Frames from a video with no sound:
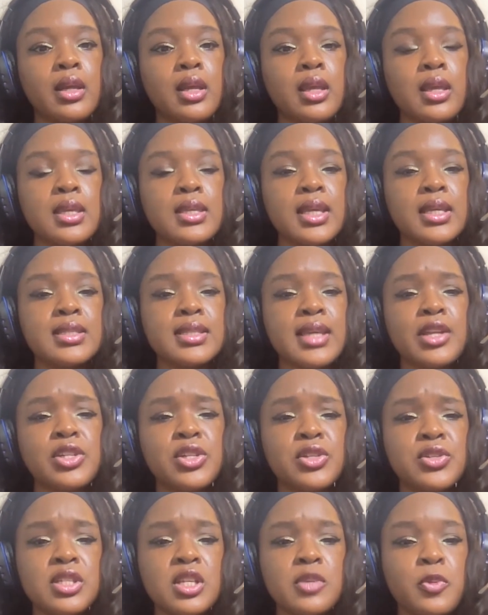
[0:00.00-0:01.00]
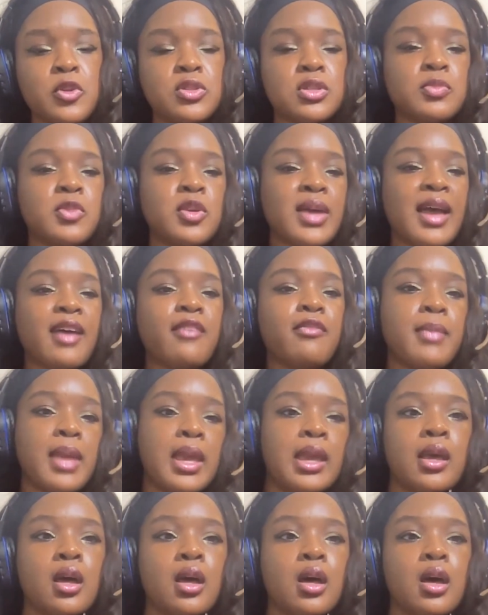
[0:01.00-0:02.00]
Because like I said, I do see some people have
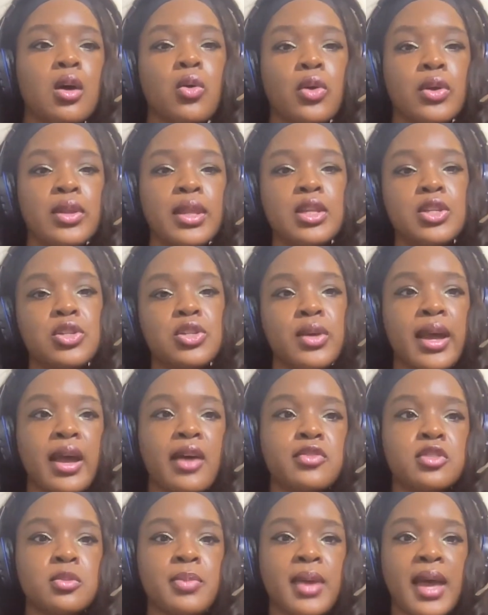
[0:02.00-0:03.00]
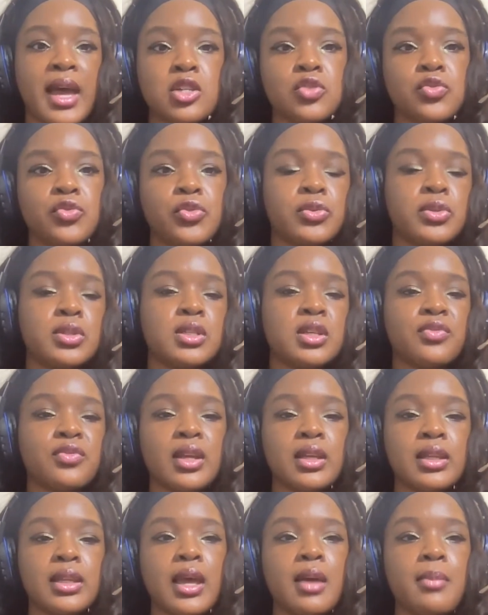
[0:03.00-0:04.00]
mango, or they do have some passion fruit and stuff
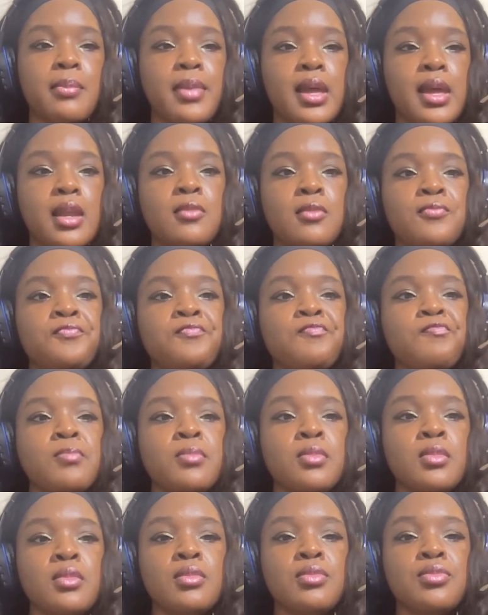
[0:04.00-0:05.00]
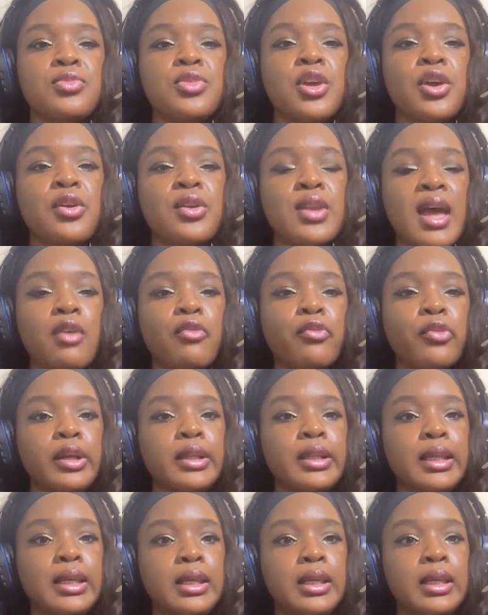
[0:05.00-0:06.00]
like that, but they're not
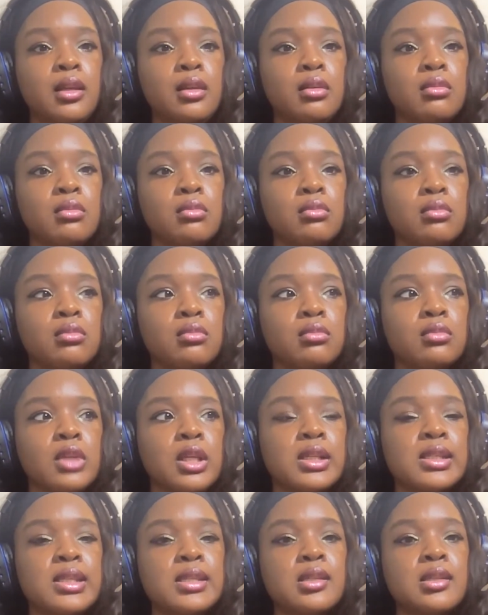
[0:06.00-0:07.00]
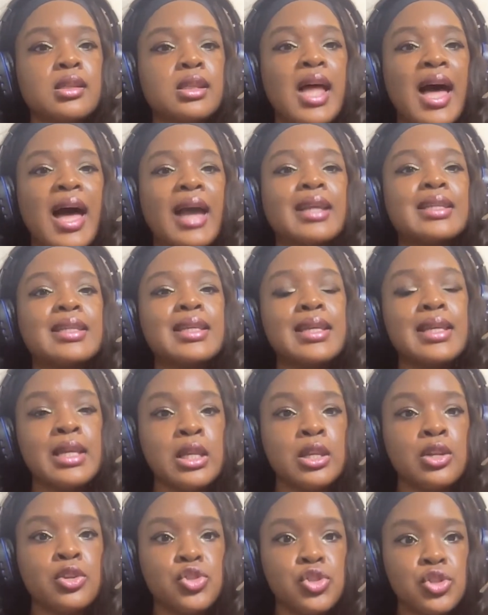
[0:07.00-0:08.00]
really locked
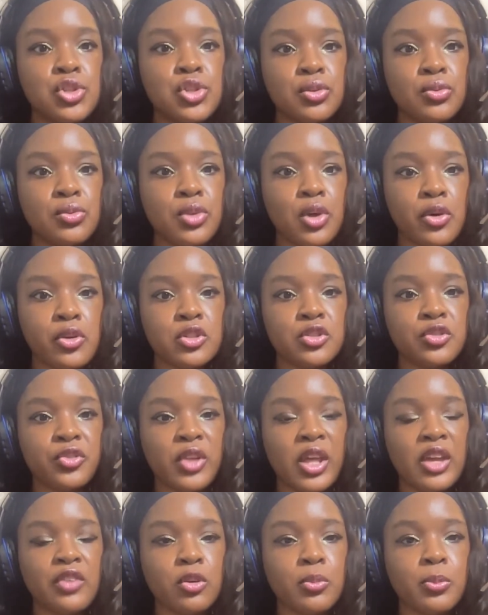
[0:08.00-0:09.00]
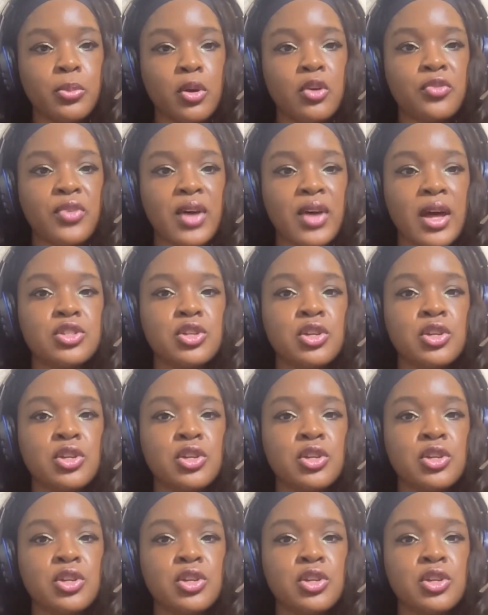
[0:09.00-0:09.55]
into those flavor profiles.